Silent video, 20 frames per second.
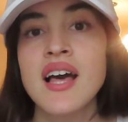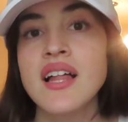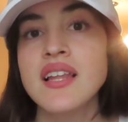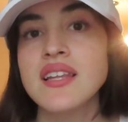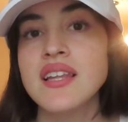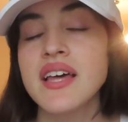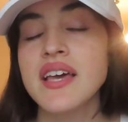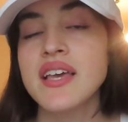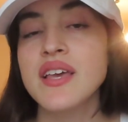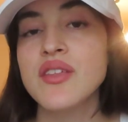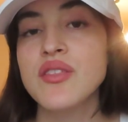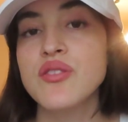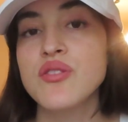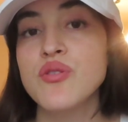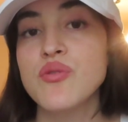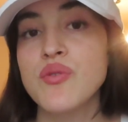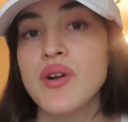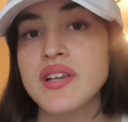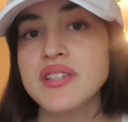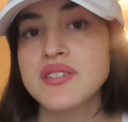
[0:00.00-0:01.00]
Like
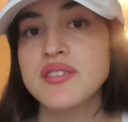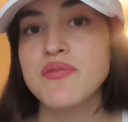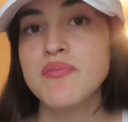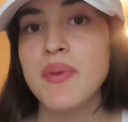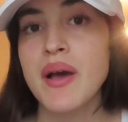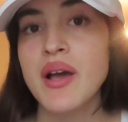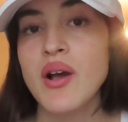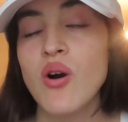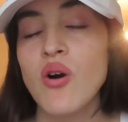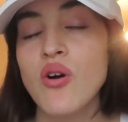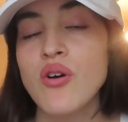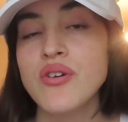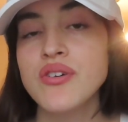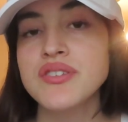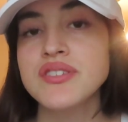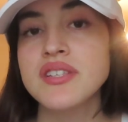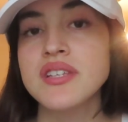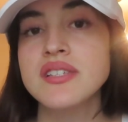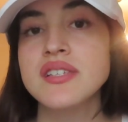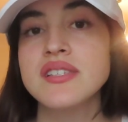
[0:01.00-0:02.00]
the rest of my
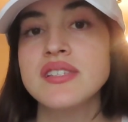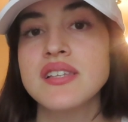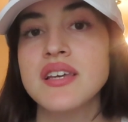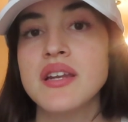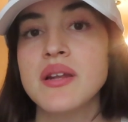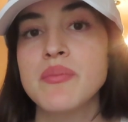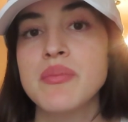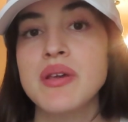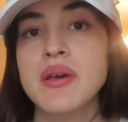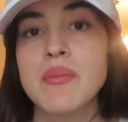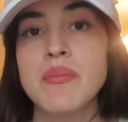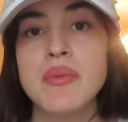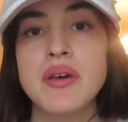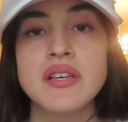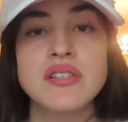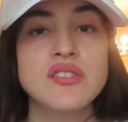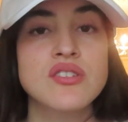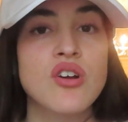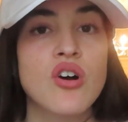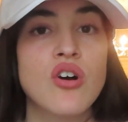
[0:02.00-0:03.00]
hauls, this is going to be a
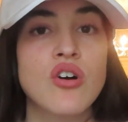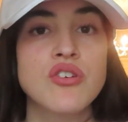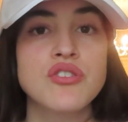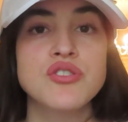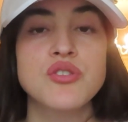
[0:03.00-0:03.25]
mixed haul,